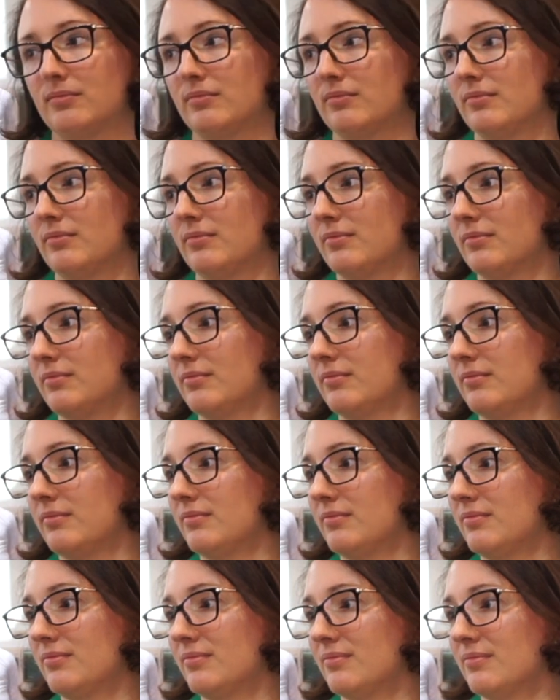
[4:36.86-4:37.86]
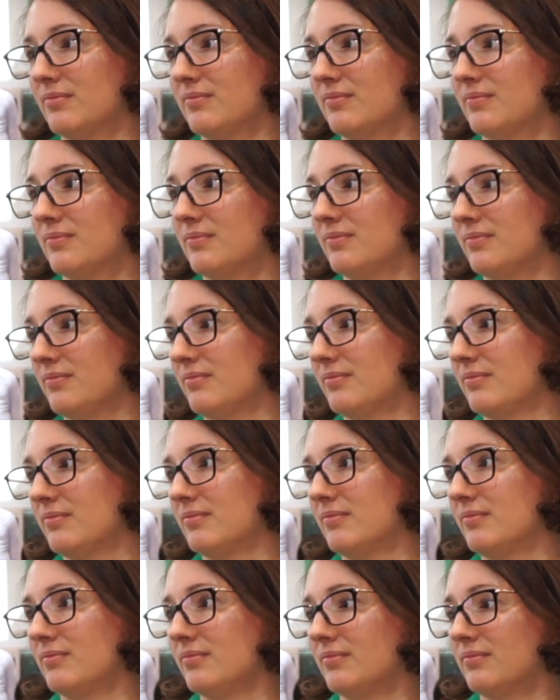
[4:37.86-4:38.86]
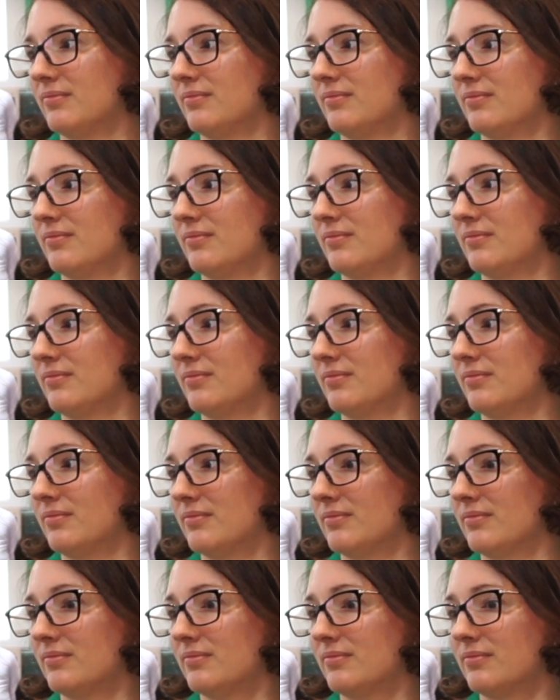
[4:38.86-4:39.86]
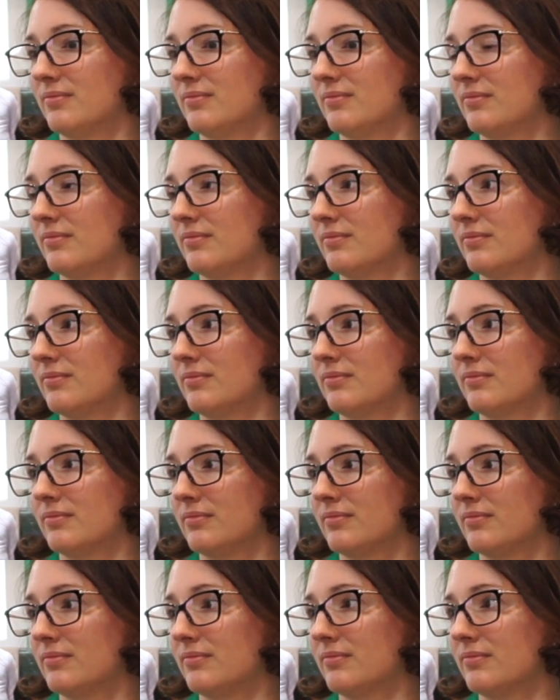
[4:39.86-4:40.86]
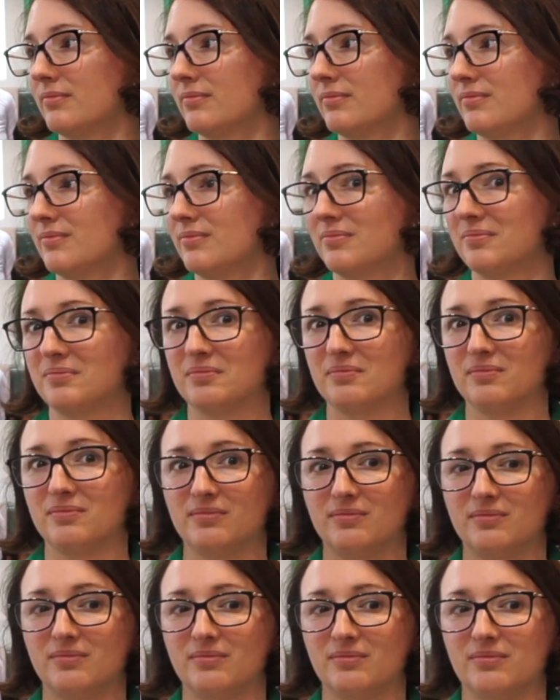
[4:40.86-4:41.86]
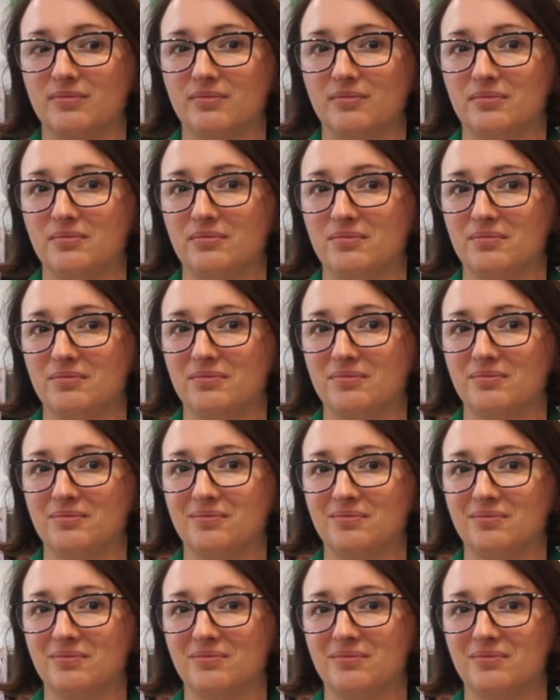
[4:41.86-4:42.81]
[no speech]